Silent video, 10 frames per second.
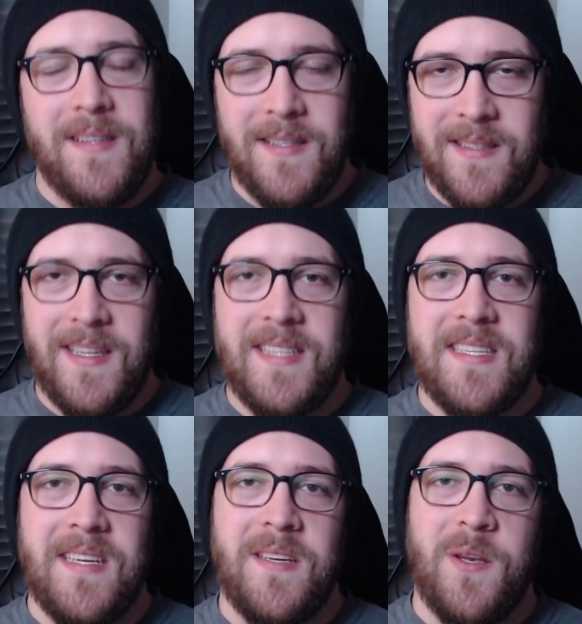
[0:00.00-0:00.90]
let's
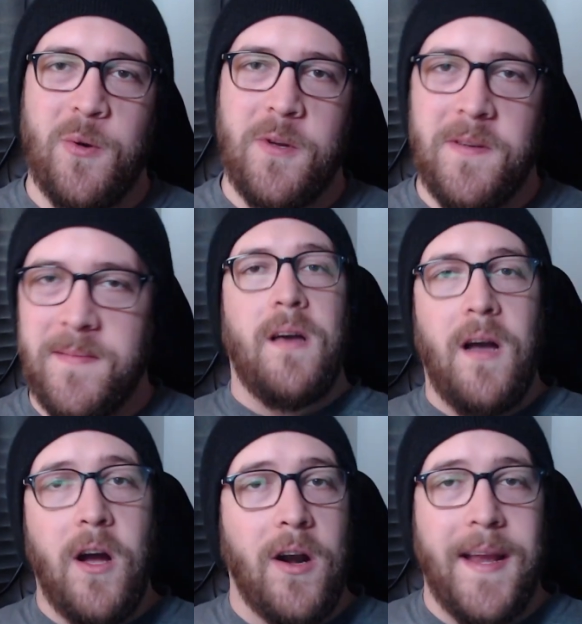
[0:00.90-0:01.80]
get into it.
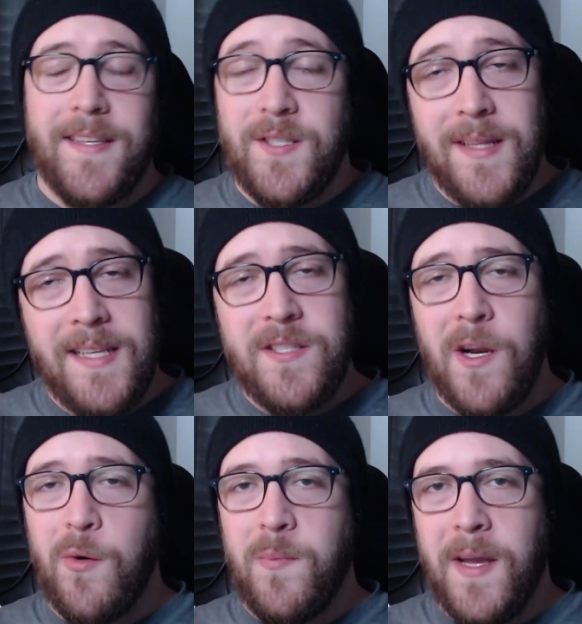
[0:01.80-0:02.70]
Alright, so let's
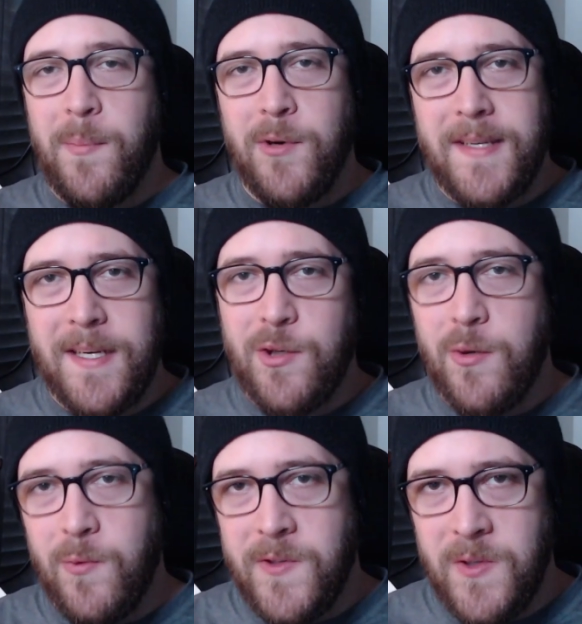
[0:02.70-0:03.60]
start with my
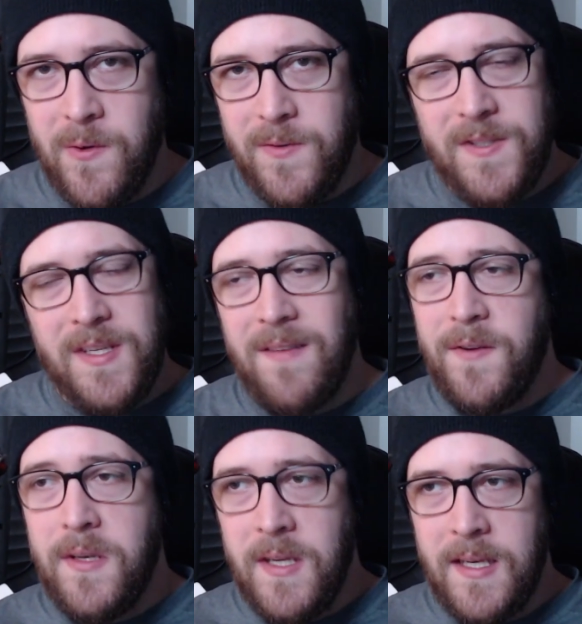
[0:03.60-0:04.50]
prediction results. If
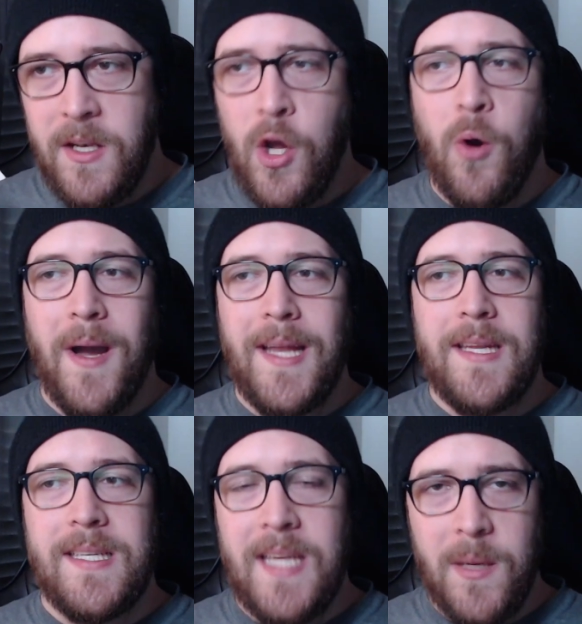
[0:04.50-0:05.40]
you didn't know, I
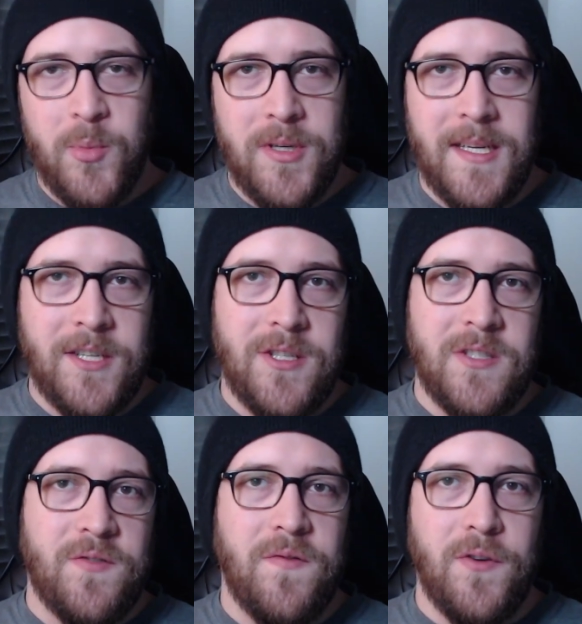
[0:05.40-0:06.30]
did 10
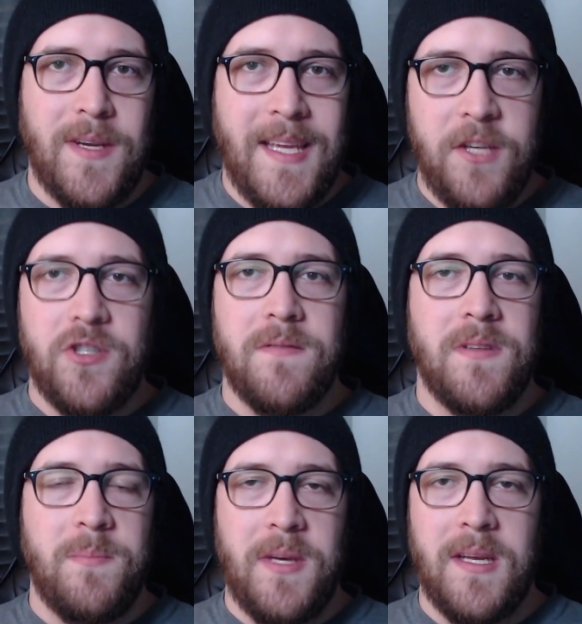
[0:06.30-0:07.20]
predictions for each of
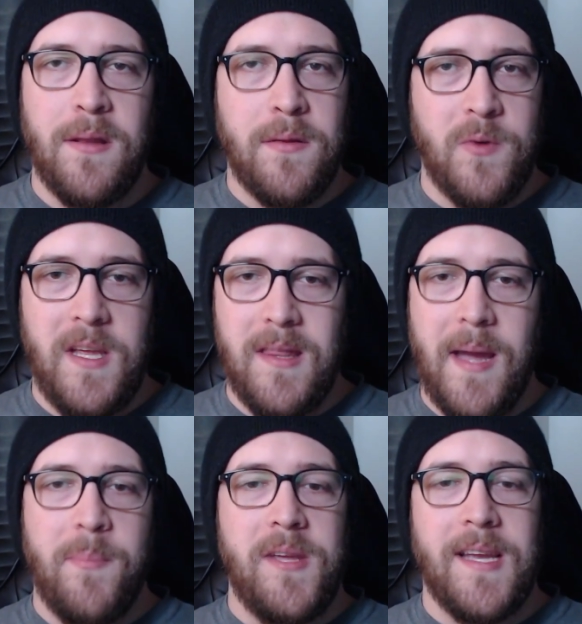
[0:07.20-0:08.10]
the big three,
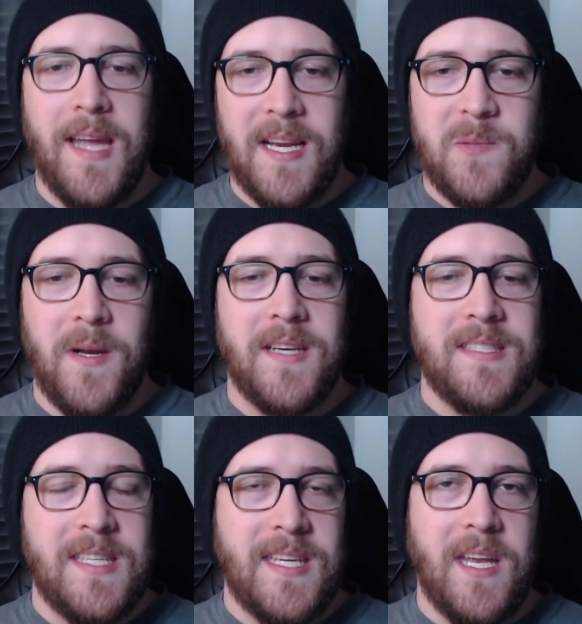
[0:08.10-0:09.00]
that being Xbox,
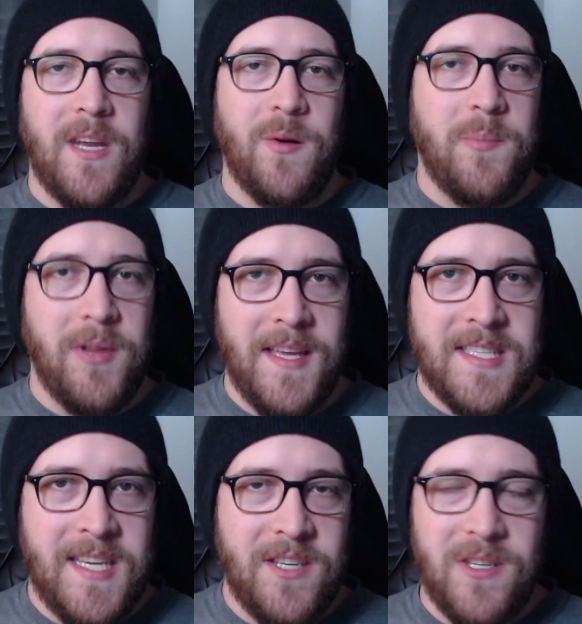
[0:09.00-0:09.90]
Nintendo, and
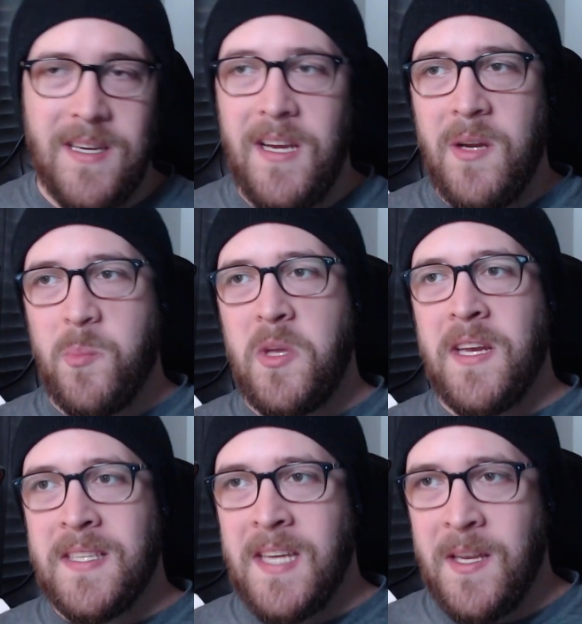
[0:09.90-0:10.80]
PlayStation,
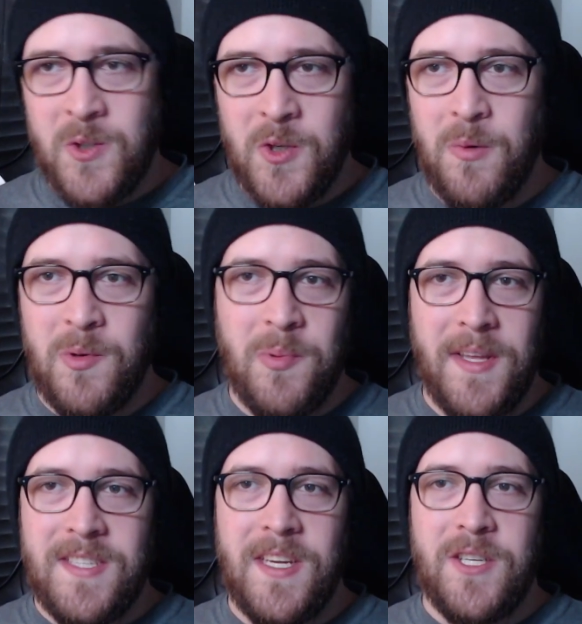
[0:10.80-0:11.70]
because I assumed
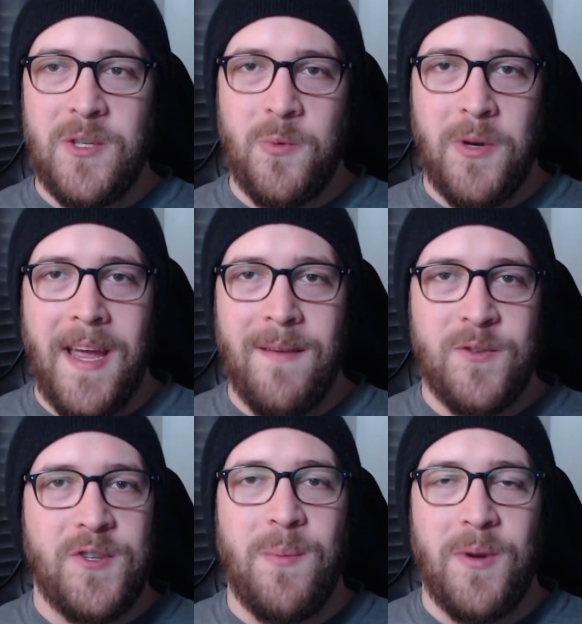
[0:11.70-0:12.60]
PlayStation would have
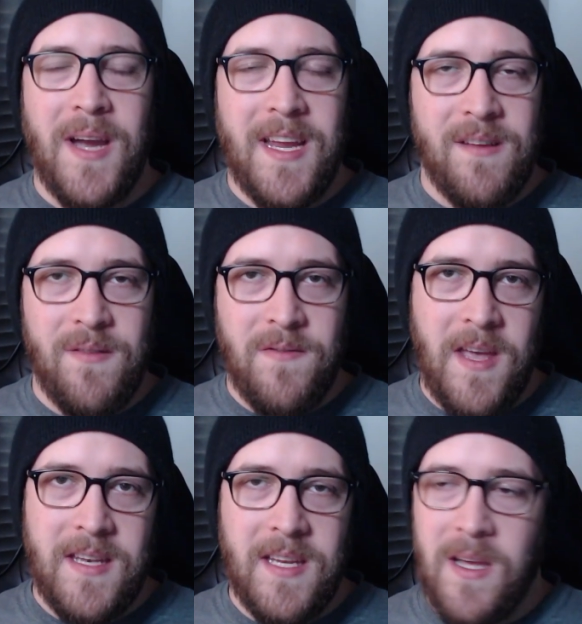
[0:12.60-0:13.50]
some kind of
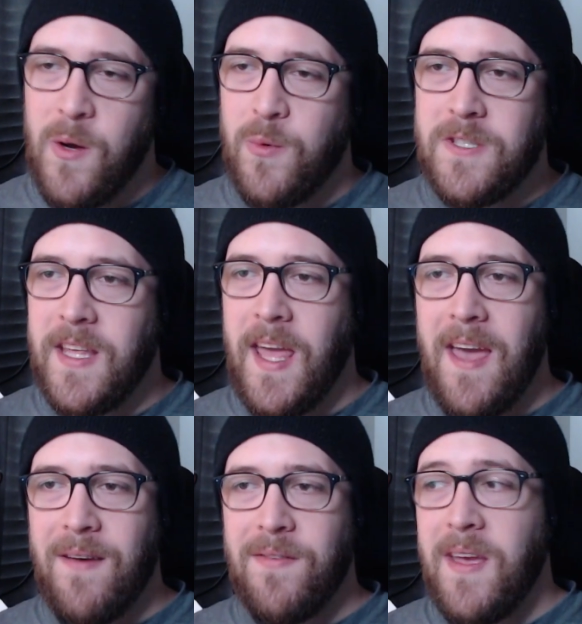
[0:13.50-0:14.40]
event, which they
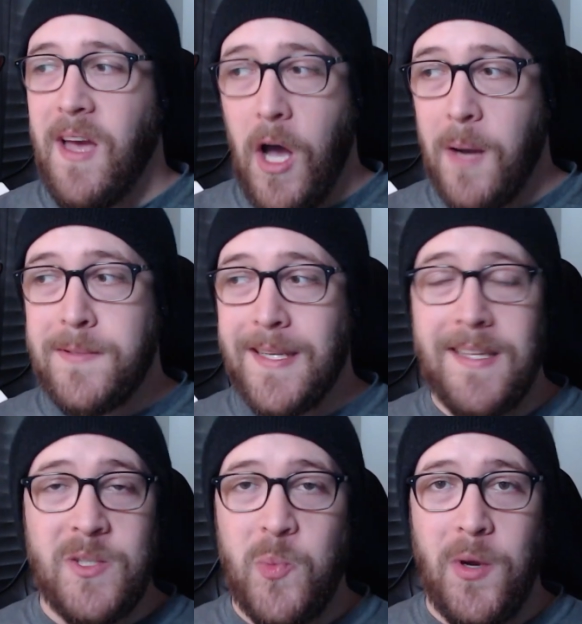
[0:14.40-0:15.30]
have up to
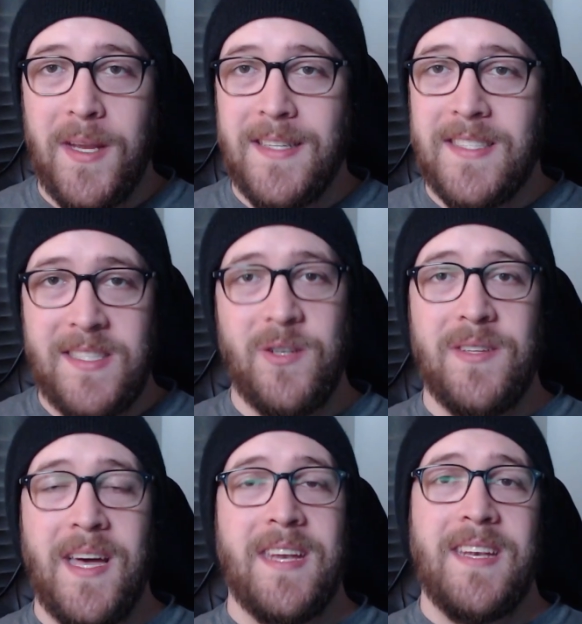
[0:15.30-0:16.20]
this point still
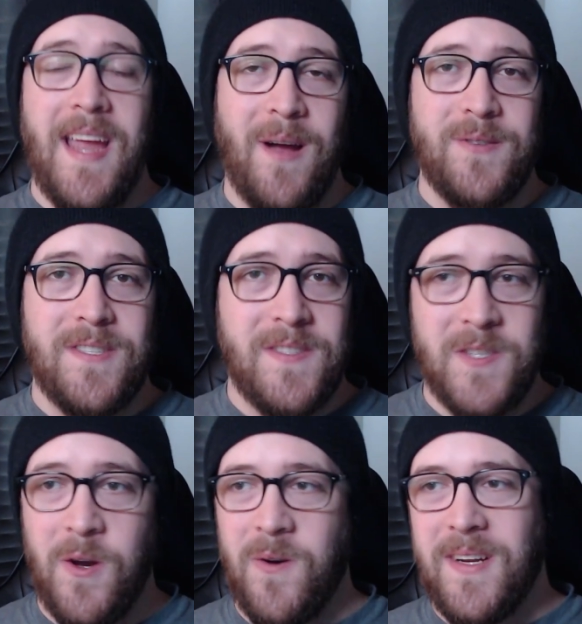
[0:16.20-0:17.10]
not announced,
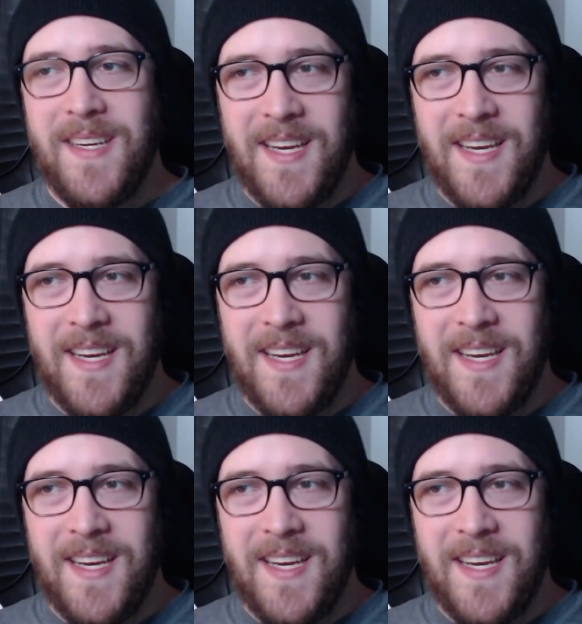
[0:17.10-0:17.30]
so